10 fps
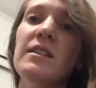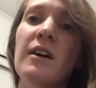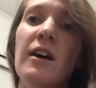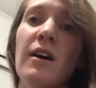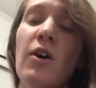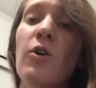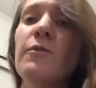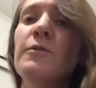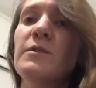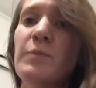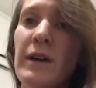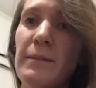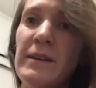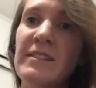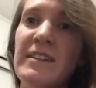uh, a whole foods
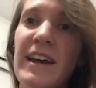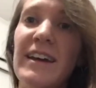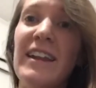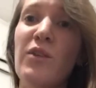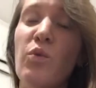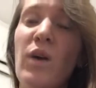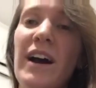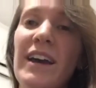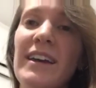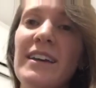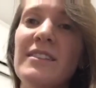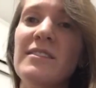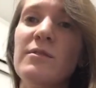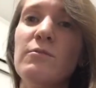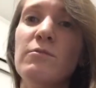plant-based diet and why
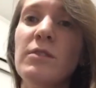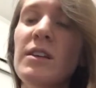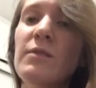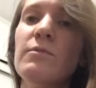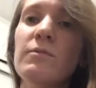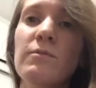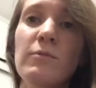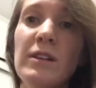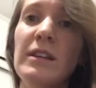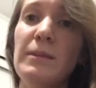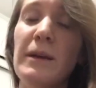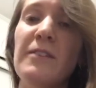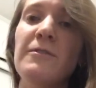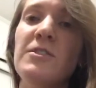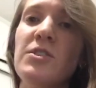it's really, really
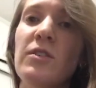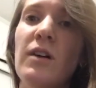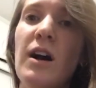beneficial.